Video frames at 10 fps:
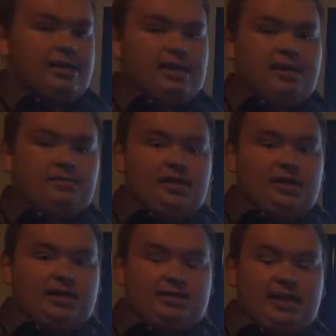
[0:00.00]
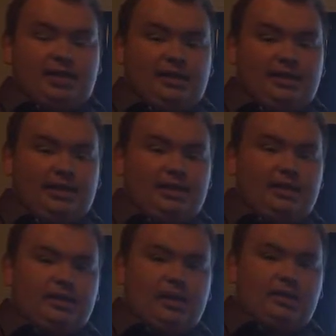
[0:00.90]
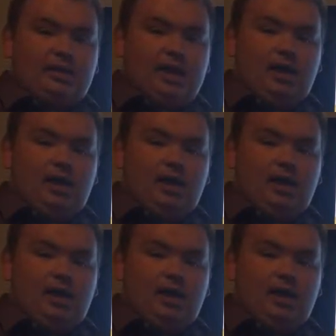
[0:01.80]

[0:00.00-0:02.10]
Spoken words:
namely extending the economic